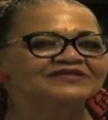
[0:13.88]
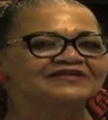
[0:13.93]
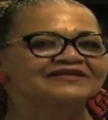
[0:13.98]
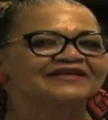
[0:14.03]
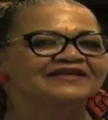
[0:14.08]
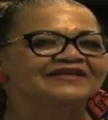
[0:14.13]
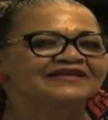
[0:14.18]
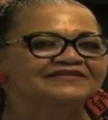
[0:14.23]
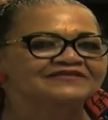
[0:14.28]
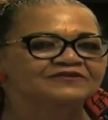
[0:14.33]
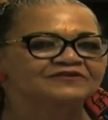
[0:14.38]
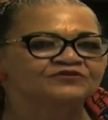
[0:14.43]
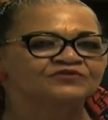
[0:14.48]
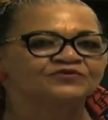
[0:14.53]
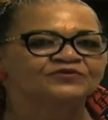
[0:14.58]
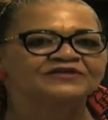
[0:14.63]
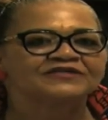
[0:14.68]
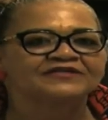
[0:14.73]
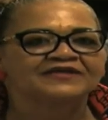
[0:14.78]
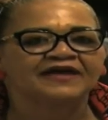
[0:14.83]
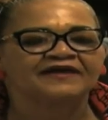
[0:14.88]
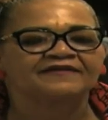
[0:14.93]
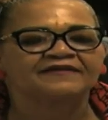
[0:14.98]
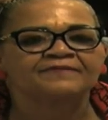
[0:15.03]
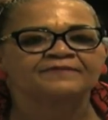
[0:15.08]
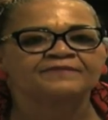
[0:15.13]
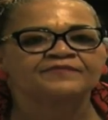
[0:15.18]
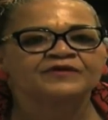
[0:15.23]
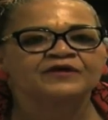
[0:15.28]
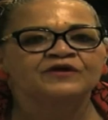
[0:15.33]
said Namibian
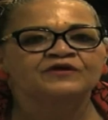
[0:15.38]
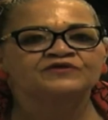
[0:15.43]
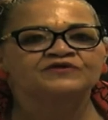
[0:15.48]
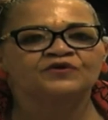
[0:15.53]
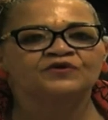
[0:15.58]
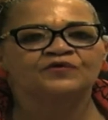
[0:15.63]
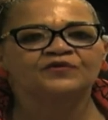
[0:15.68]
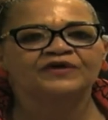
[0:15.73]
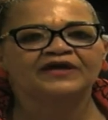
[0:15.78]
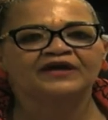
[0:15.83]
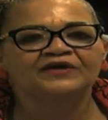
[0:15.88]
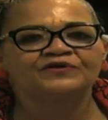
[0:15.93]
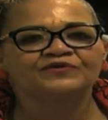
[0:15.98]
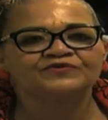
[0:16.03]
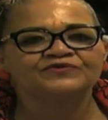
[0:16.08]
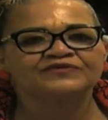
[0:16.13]
ambassador to the United